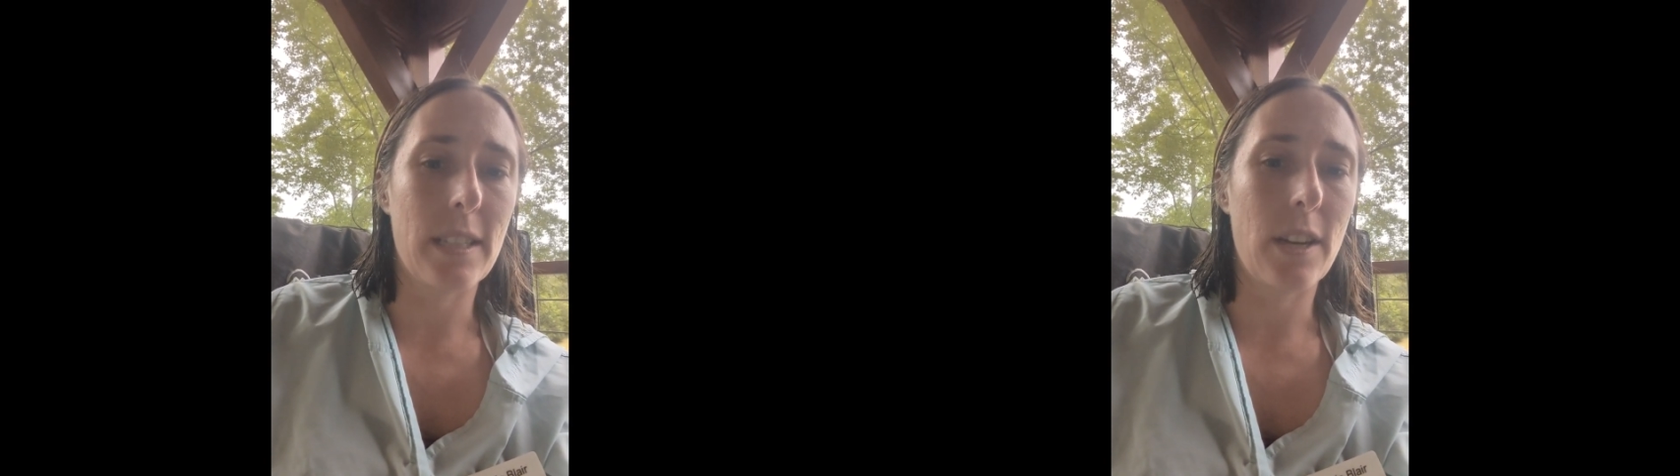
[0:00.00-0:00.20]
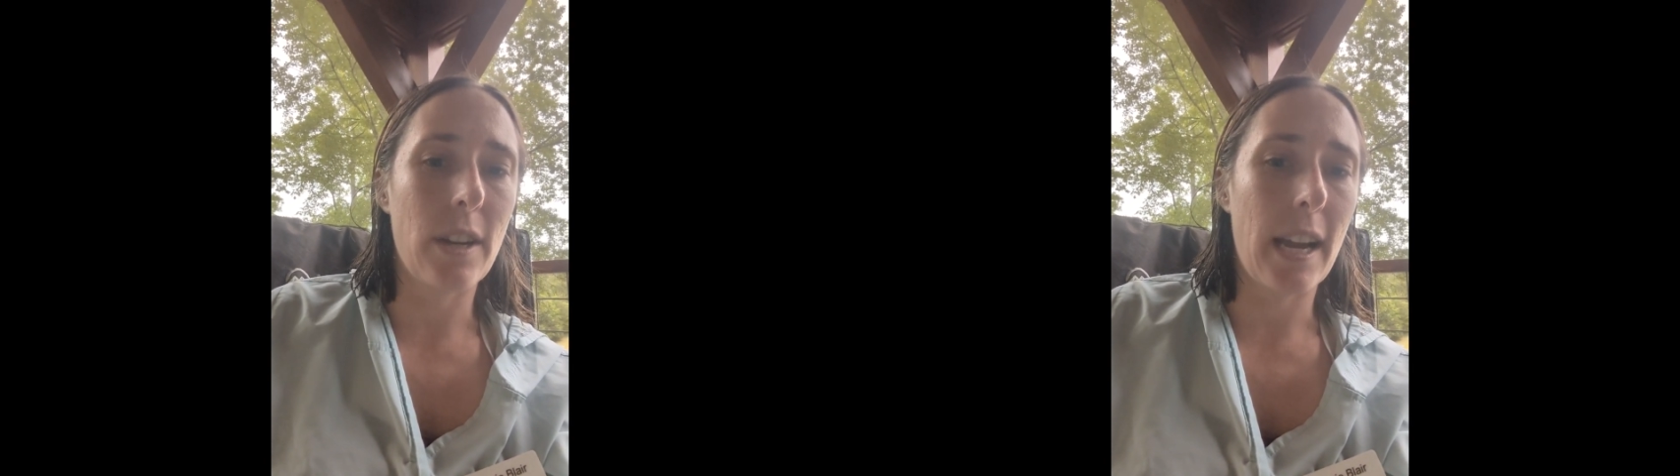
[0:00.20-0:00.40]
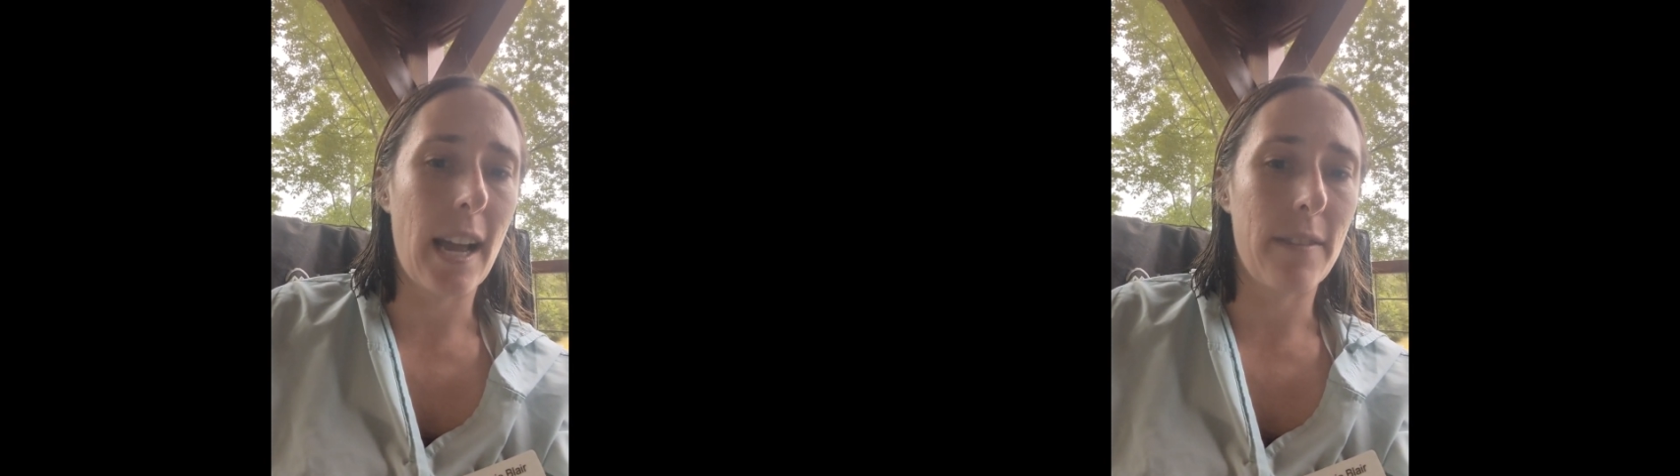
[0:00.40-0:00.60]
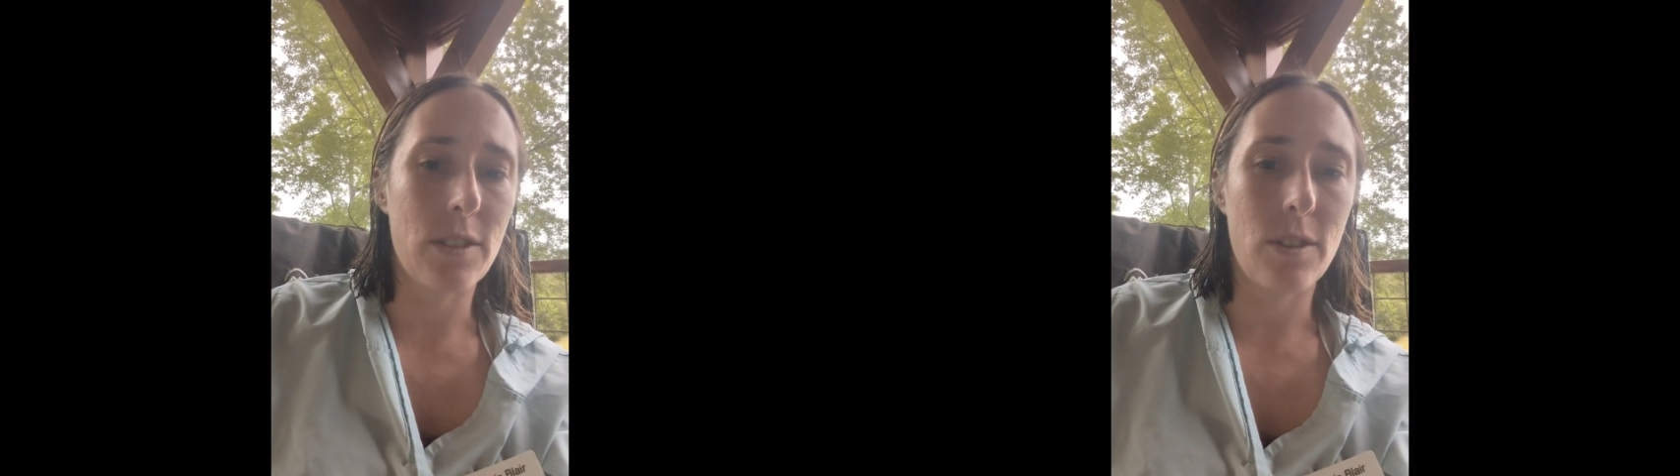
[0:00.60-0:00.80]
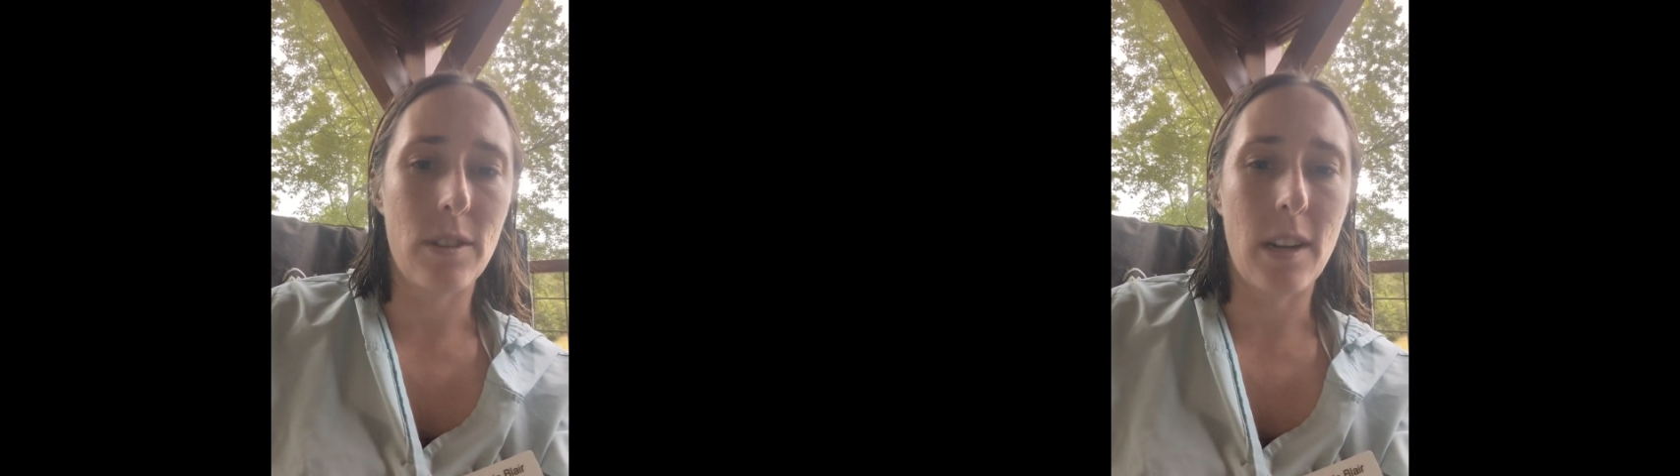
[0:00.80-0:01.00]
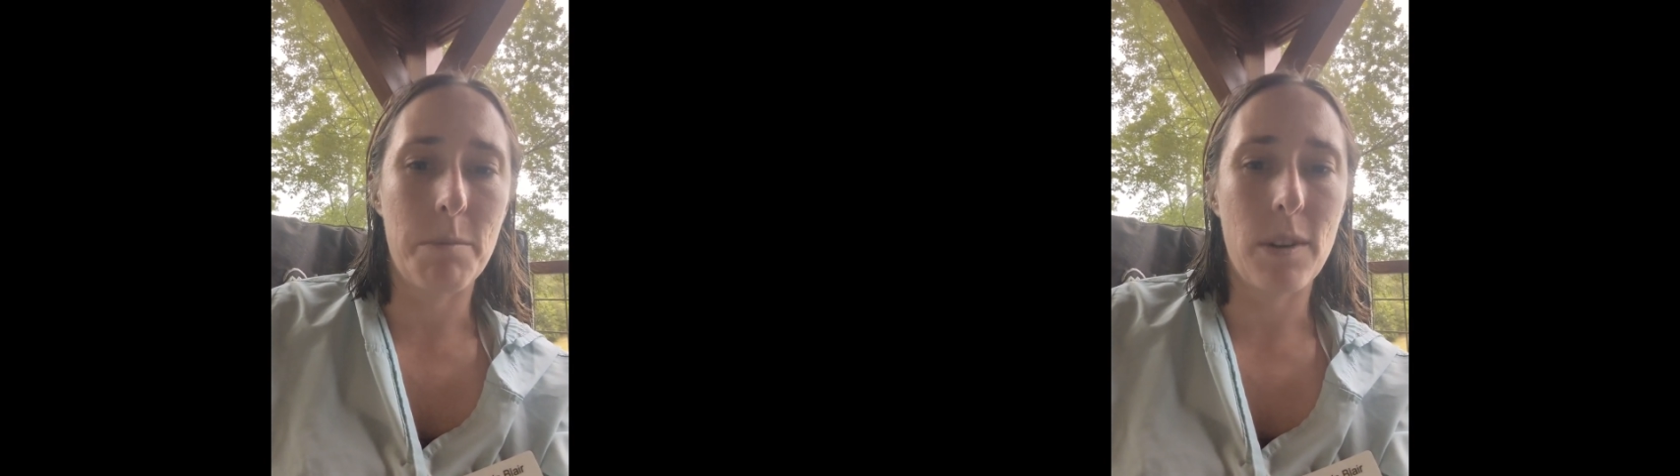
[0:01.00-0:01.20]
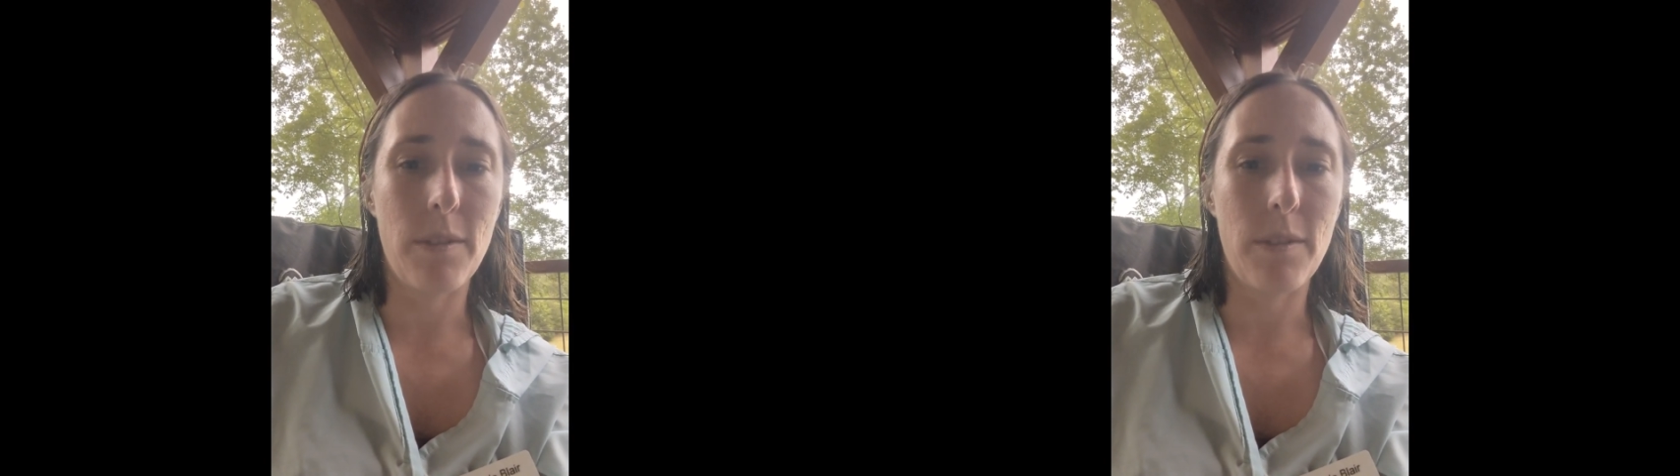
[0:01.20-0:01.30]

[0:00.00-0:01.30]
I try to have a certain number